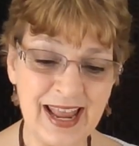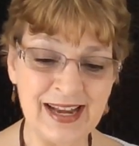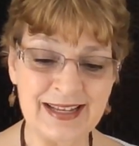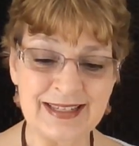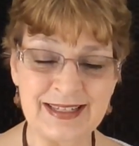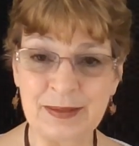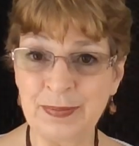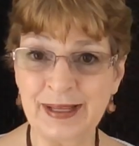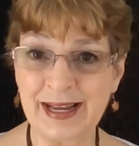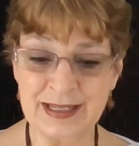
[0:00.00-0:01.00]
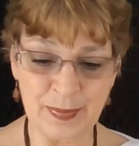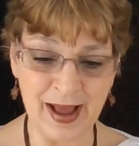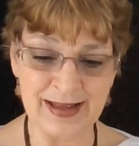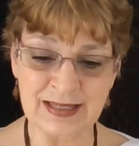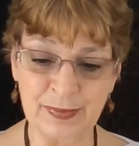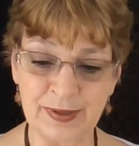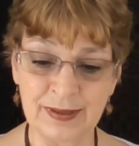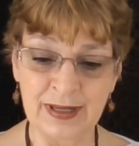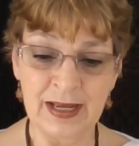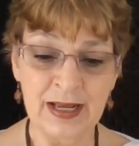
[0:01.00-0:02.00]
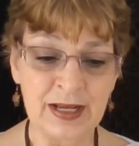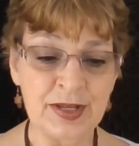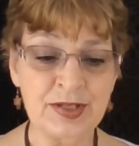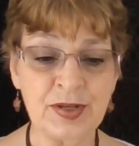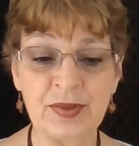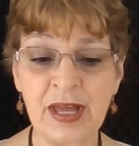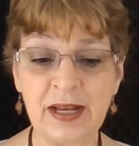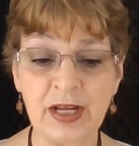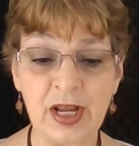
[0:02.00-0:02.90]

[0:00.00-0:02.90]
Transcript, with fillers: and as simply as possible so that